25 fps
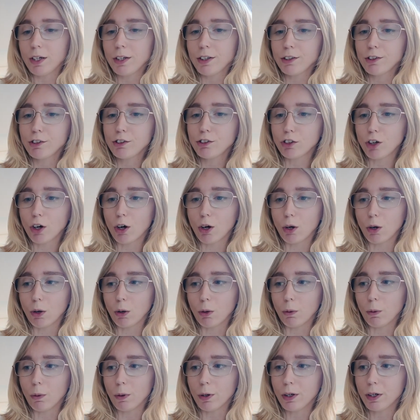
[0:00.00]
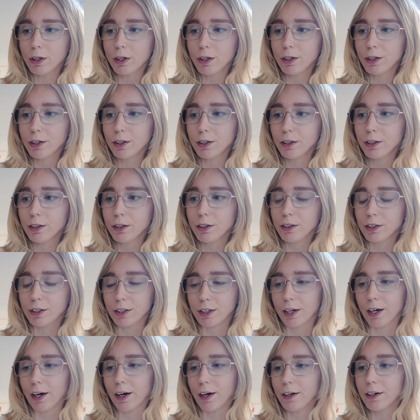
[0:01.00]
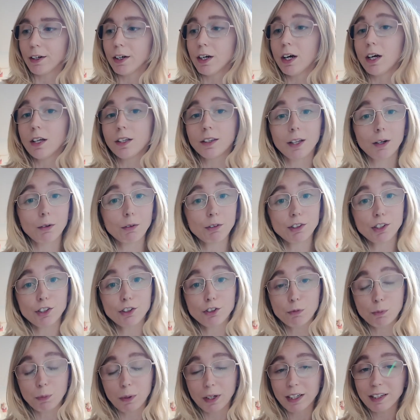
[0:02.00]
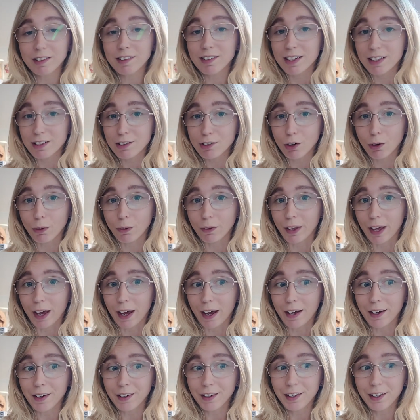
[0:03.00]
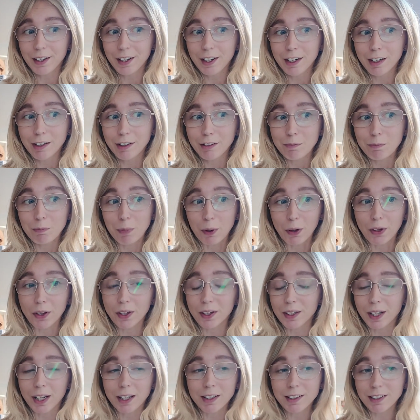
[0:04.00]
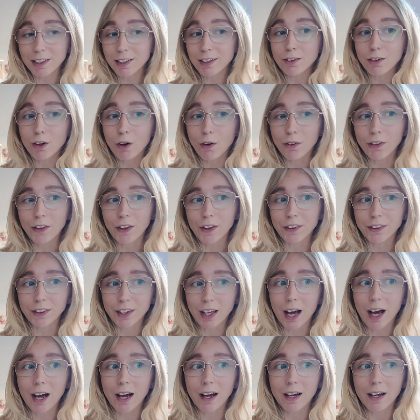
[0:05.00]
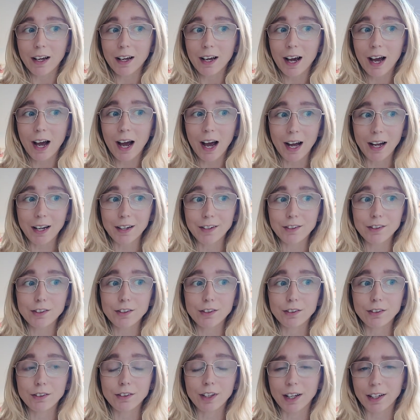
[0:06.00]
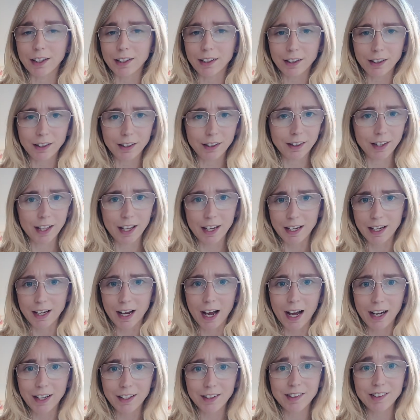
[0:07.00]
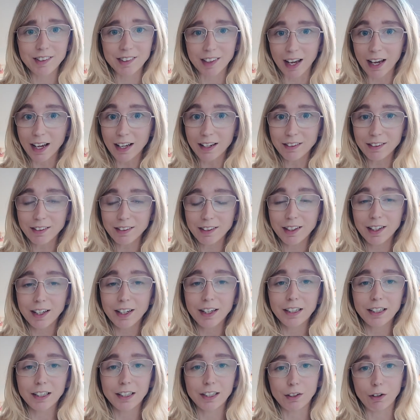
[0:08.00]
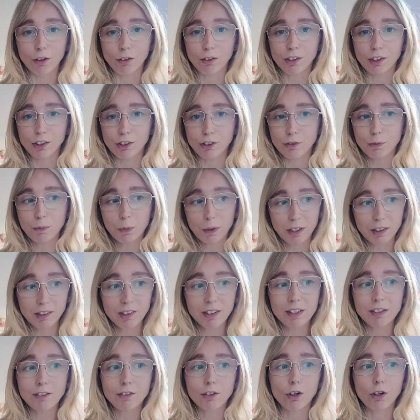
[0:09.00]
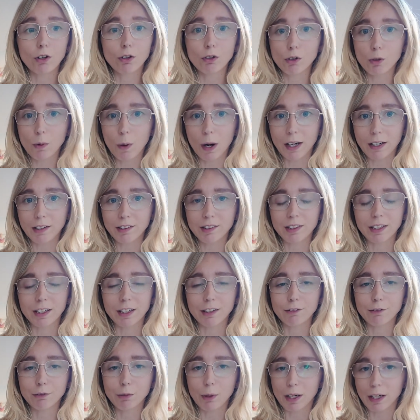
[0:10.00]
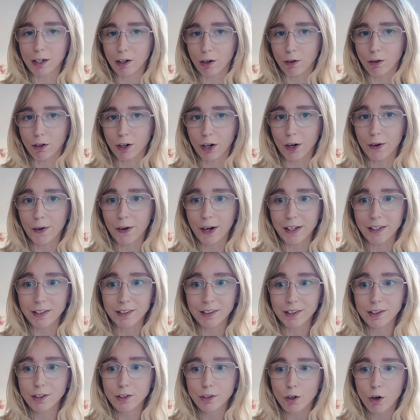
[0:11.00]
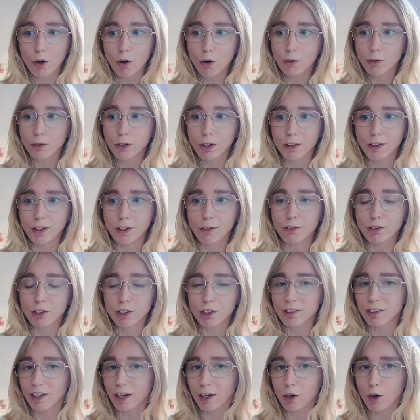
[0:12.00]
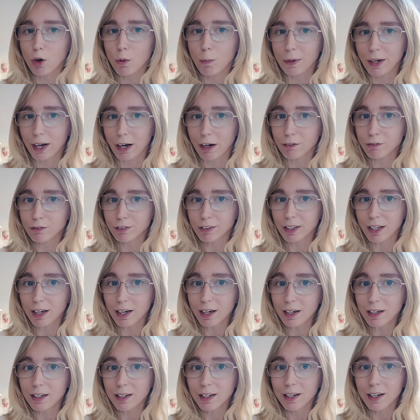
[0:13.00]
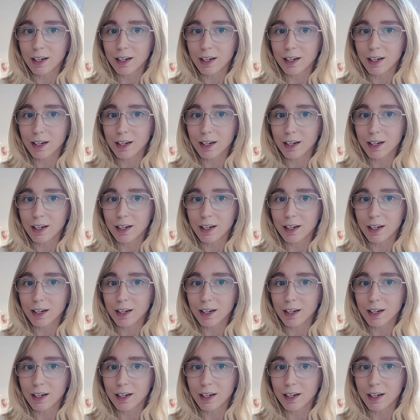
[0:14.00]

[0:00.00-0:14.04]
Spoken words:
So yeah, there was a Sprigatito there built, and I didn't know that had like they had a set. You know, the Sprigatito, Quaxley, and Fuecoco. I didn't know that there was a set coming out for that.